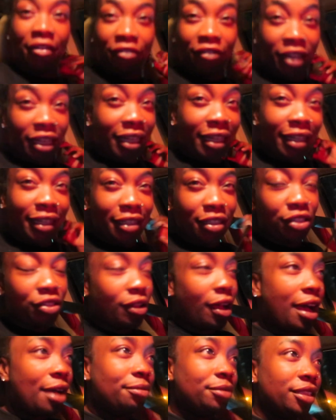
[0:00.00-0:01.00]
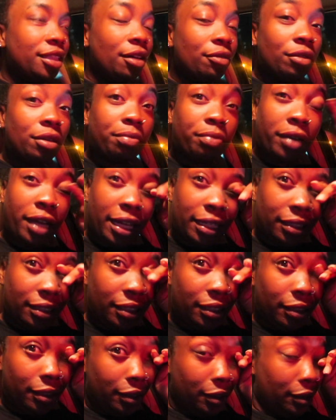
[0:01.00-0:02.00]
Friends, so I'm done with
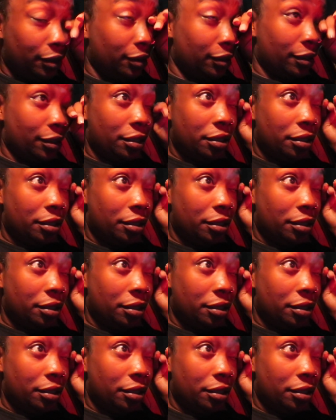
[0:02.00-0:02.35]
practice.